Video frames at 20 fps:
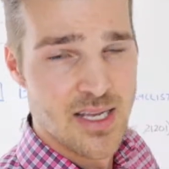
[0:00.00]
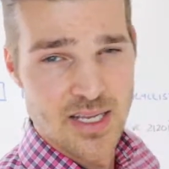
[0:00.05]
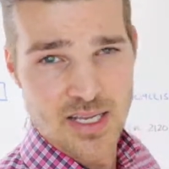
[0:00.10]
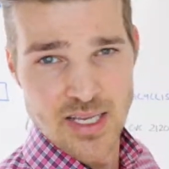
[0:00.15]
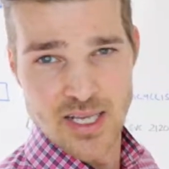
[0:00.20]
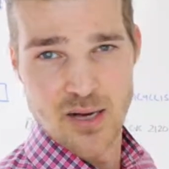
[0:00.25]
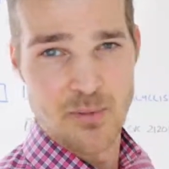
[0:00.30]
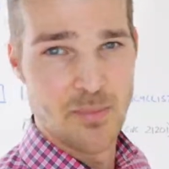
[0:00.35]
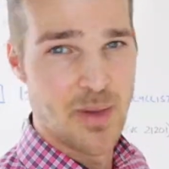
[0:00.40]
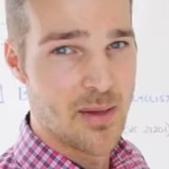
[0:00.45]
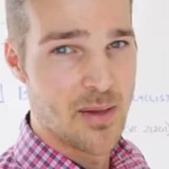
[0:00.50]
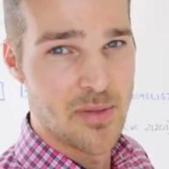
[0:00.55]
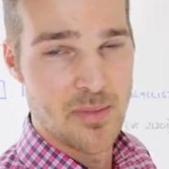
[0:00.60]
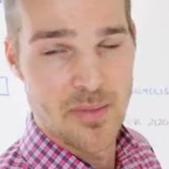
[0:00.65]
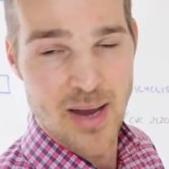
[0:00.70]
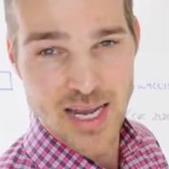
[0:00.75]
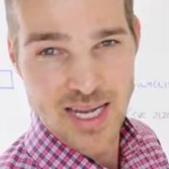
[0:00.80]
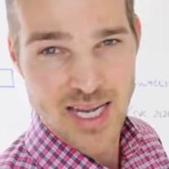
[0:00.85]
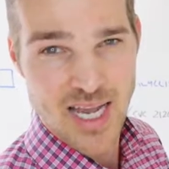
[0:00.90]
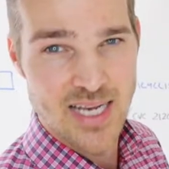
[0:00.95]
Maybe
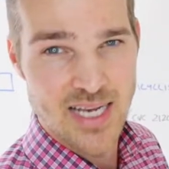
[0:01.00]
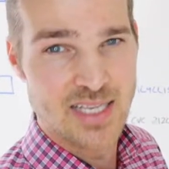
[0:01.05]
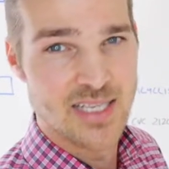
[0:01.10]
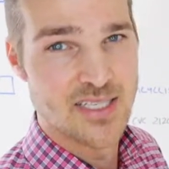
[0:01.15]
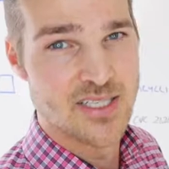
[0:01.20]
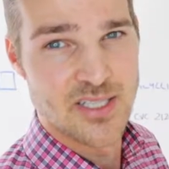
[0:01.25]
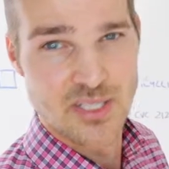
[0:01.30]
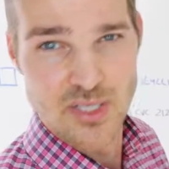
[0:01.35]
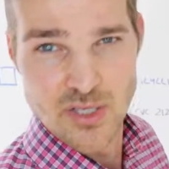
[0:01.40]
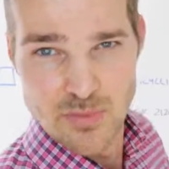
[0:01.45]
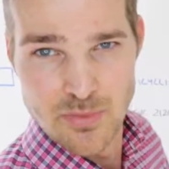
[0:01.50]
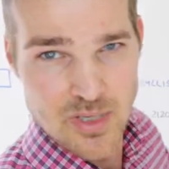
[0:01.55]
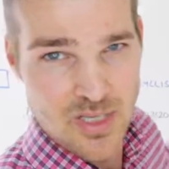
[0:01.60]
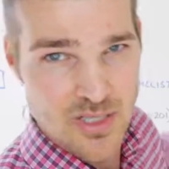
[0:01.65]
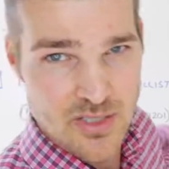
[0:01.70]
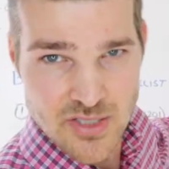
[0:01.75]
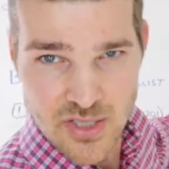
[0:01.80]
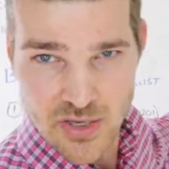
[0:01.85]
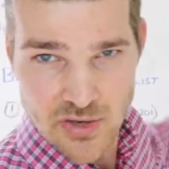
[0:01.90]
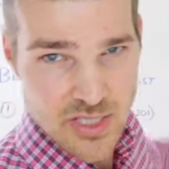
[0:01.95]
my guy did too,
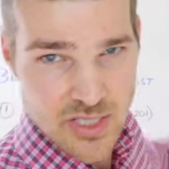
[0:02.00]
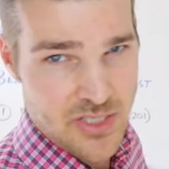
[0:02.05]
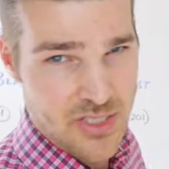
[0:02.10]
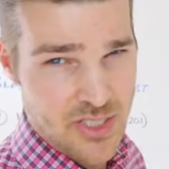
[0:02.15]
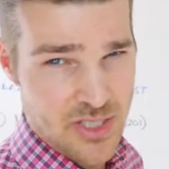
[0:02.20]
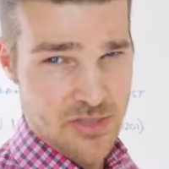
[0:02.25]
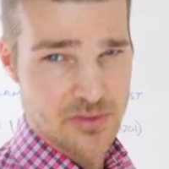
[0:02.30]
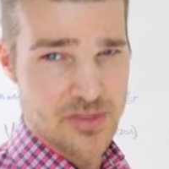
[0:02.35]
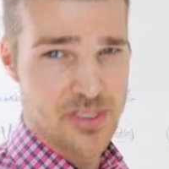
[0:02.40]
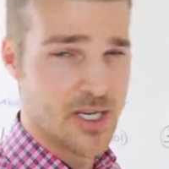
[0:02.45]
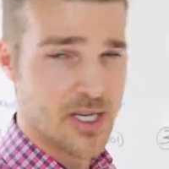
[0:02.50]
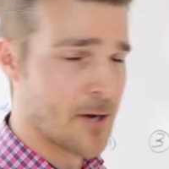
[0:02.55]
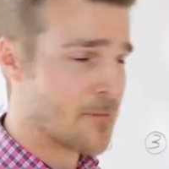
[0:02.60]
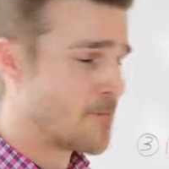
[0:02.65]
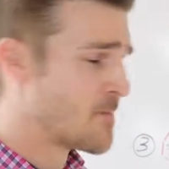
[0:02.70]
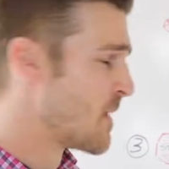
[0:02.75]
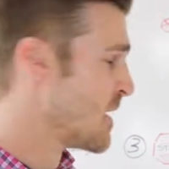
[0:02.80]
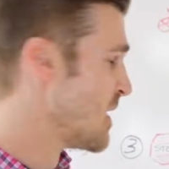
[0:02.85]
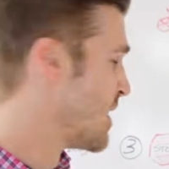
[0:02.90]
but so did you. So